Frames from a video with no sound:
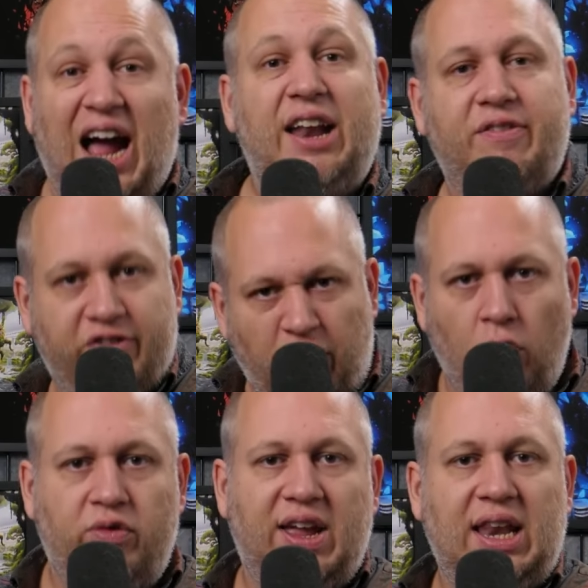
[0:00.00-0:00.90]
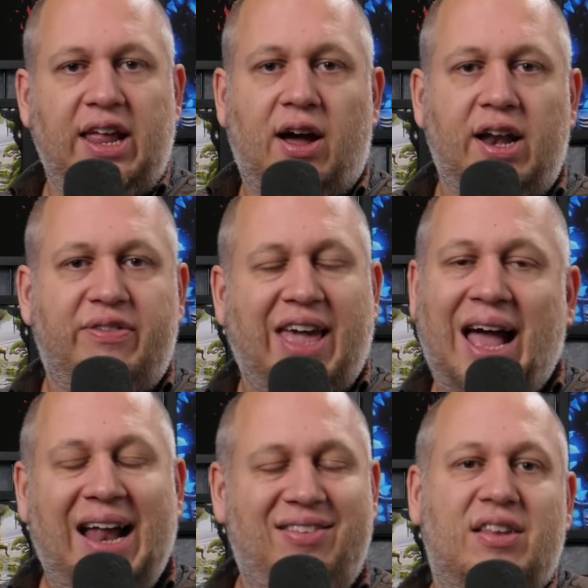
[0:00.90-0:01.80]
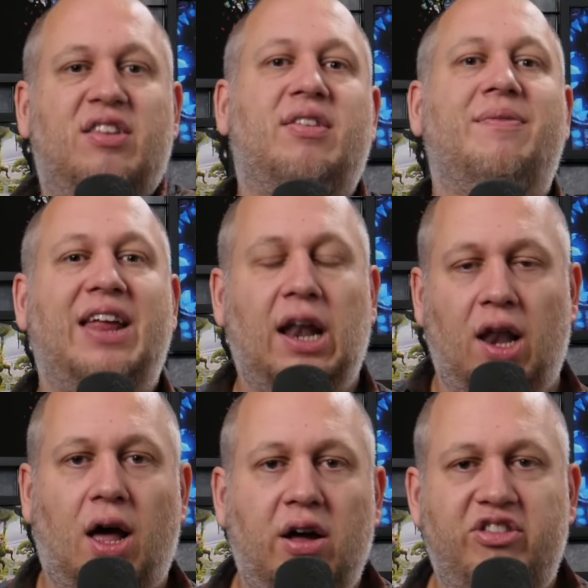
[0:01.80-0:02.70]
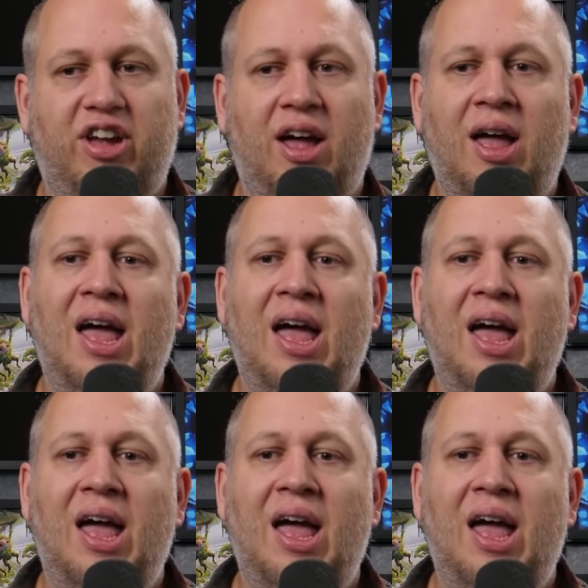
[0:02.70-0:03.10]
and evolving the Isle of Cats into something larger.